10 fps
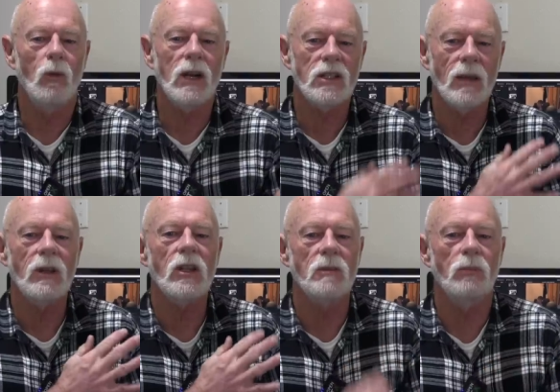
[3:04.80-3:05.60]
when it's
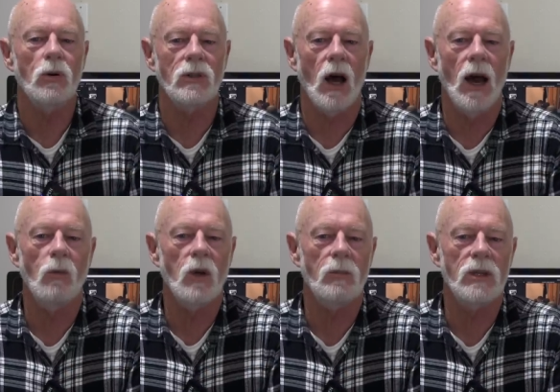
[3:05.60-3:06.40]
something this important, I
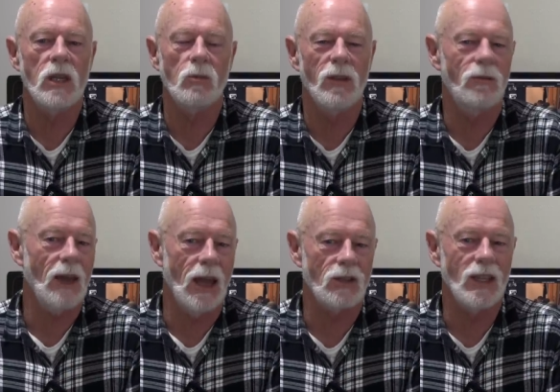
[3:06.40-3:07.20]
want to present you with
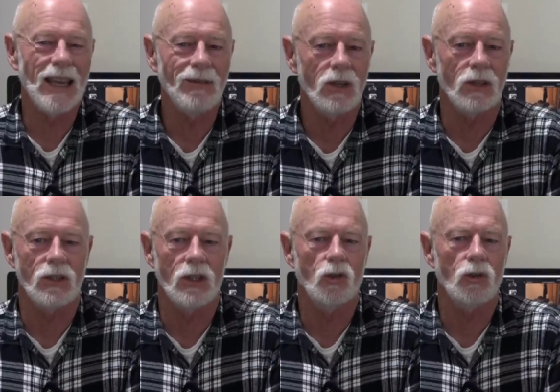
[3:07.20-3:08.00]
facts, the
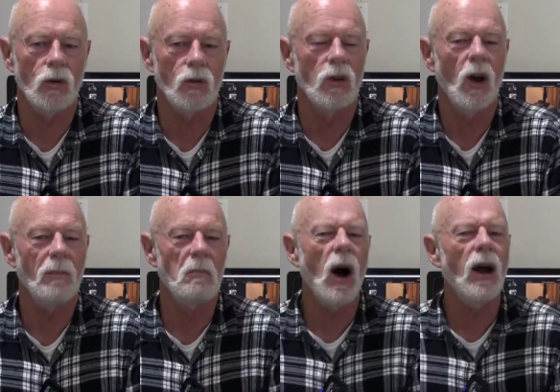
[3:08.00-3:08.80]
evidence, the truth,
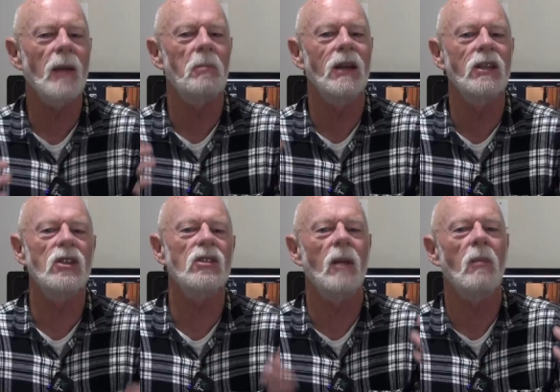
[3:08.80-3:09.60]
not my
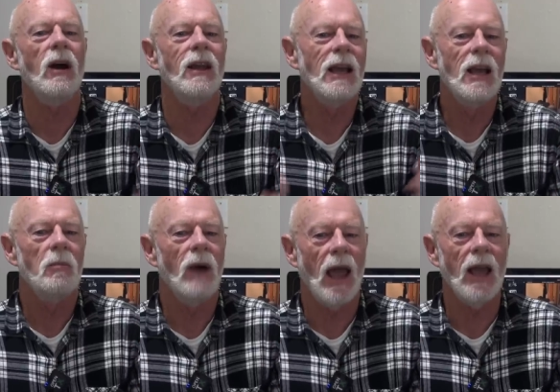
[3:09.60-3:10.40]
opinions, not my
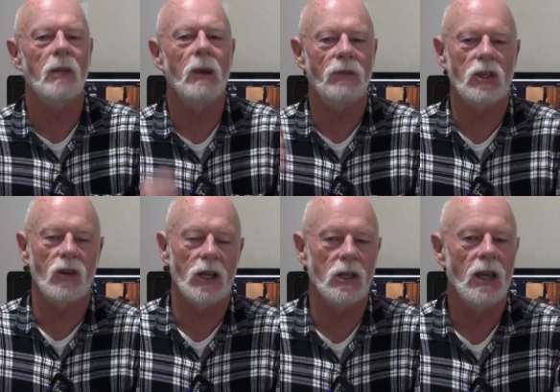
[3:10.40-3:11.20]
anger, my
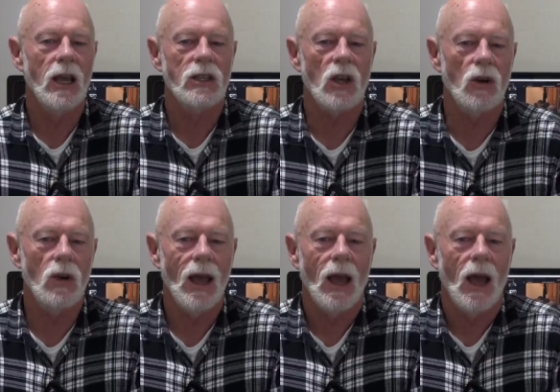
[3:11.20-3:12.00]
frustration.
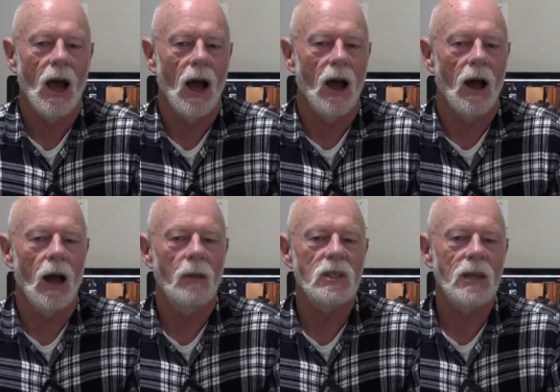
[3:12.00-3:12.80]
So
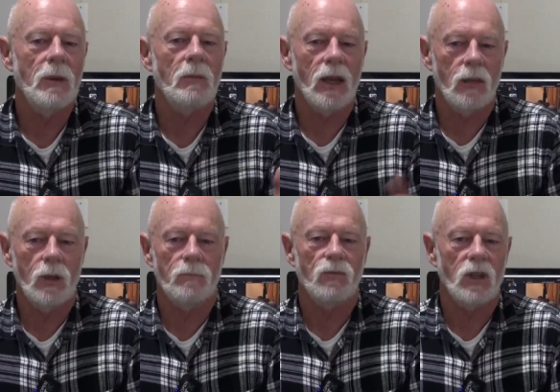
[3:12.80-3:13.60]
I'm stepping back a
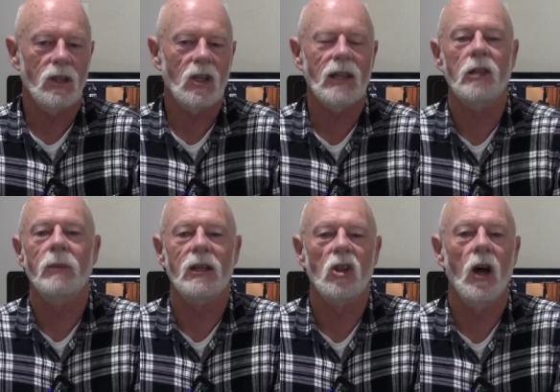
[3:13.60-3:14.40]
bit. It's going to take a little
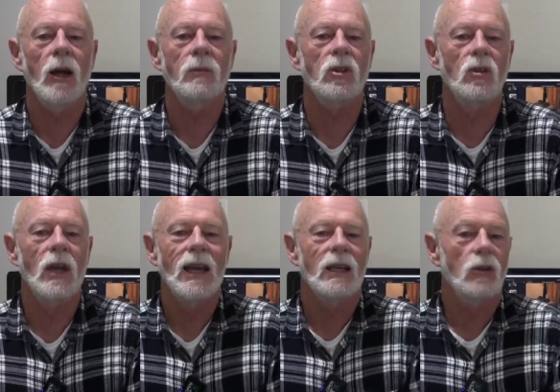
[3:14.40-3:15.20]
bit of time to
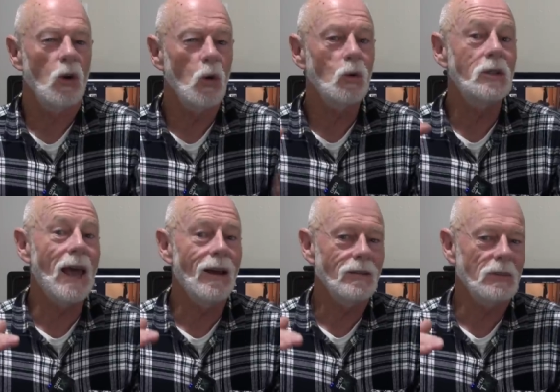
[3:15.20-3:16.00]
cool
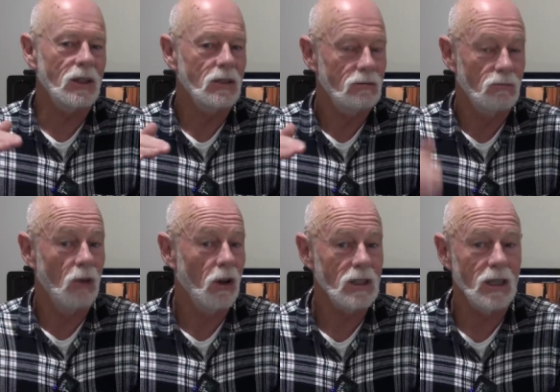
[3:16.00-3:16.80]
down, because
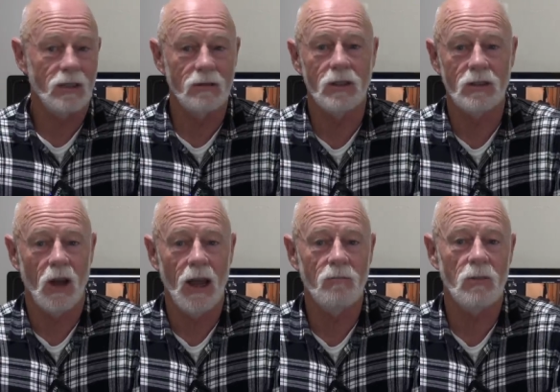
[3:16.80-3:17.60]
honestly,
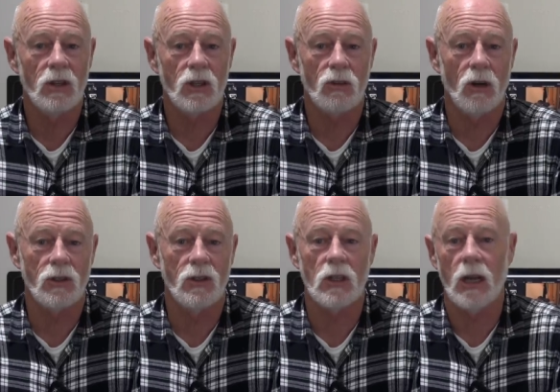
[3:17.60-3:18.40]
I haven't been this cross
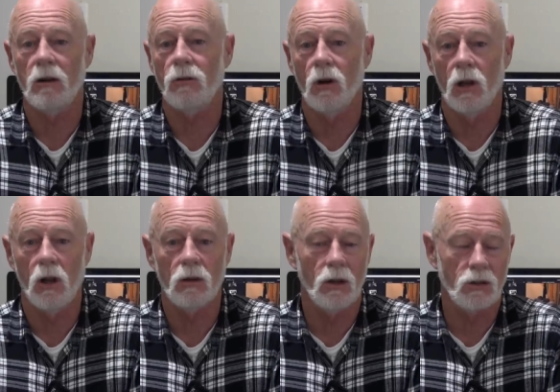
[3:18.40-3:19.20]
and this angry for a
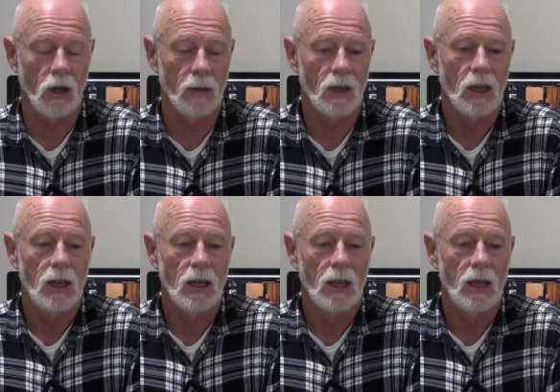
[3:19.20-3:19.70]
long, long time.